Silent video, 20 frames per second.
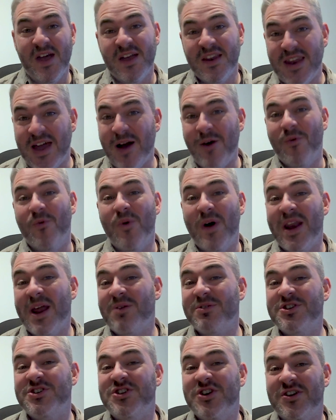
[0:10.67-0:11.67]
Now, when I
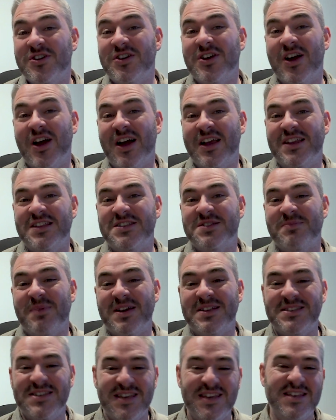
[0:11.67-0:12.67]
was younger and into my
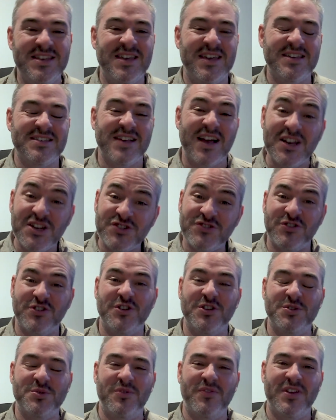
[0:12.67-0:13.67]
teen years, I
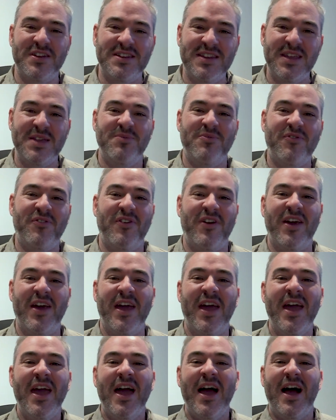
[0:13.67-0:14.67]
struggled with a deep
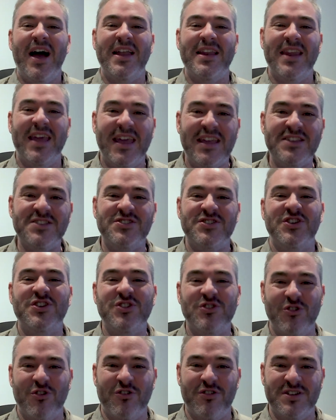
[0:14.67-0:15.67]
fear and
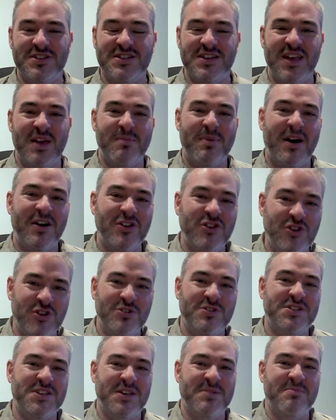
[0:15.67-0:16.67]
insecurity about
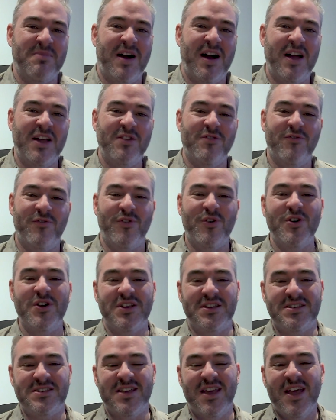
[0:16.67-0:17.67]
using my
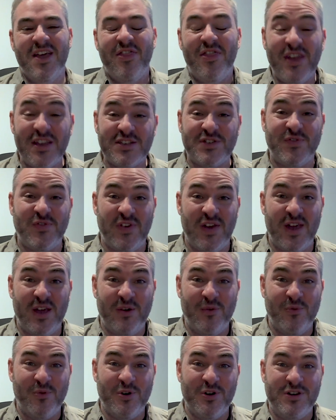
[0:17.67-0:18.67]
voice. This
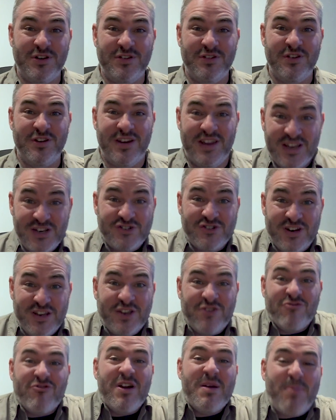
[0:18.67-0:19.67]
fear would literally
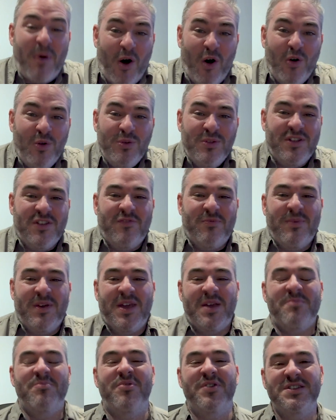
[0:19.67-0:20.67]
grip hold of me
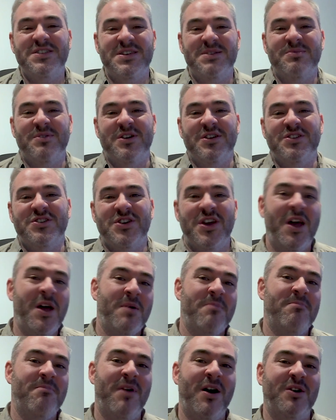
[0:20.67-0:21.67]
in pretty much
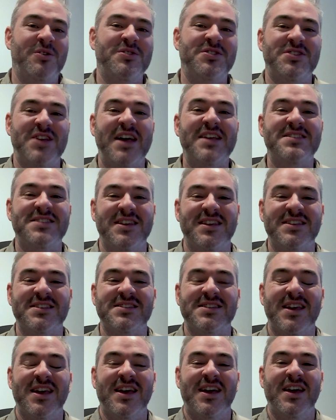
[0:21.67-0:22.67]
most
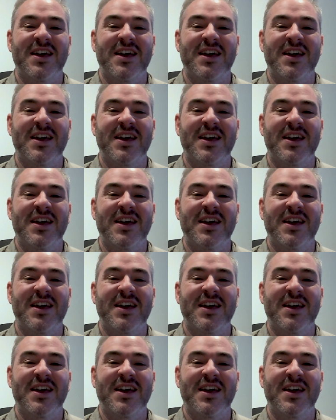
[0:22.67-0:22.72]
settings.